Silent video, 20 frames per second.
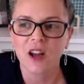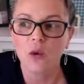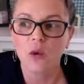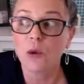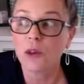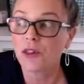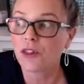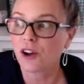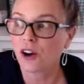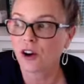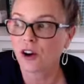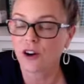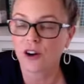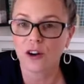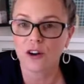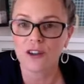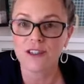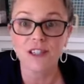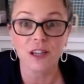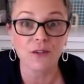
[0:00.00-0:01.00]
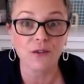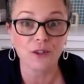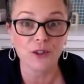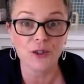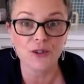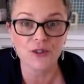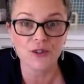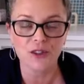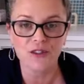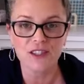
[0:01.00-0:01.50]
with our done for
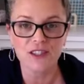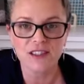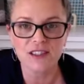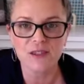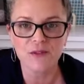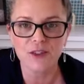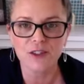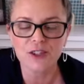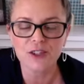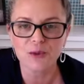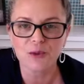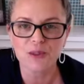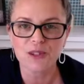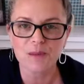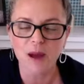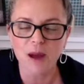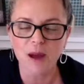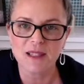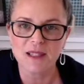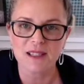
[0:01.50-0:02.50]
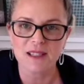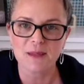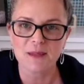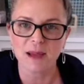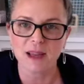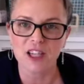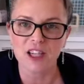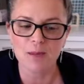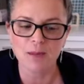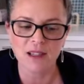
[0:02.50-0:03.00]
you services, virtual spa business
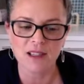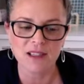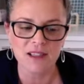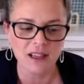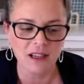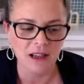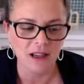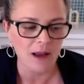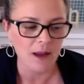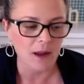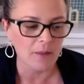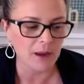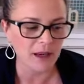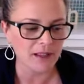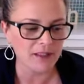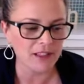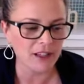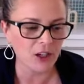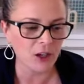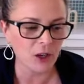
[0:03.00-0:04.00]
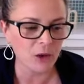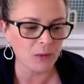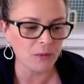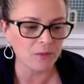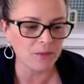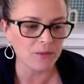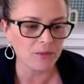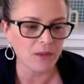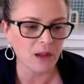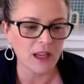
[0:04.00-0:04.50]
management. But, you know,
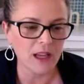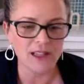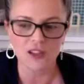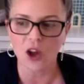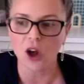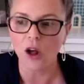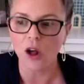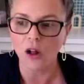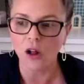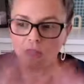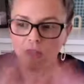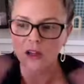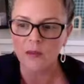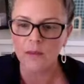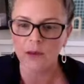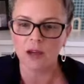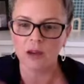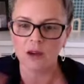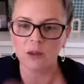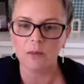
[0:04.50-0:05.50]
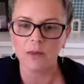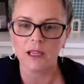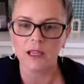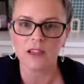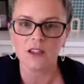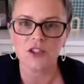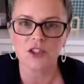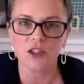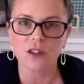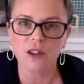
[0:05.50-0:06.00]
it's all about
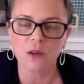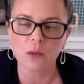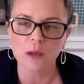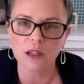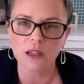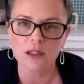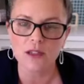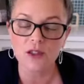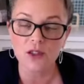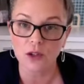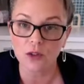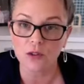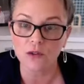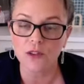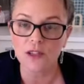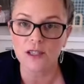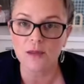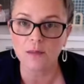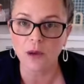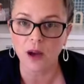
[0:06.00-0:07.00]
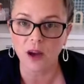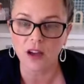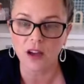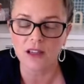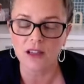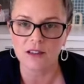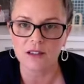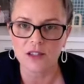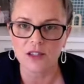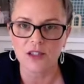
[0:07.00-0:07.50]
making sure that we can serve the spa
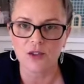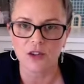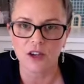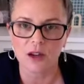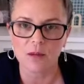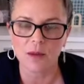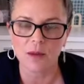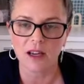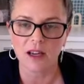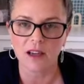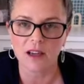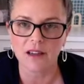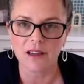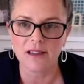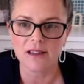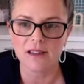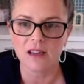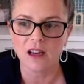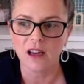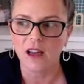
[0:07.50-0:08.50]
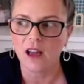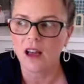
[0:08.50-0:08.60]
industry because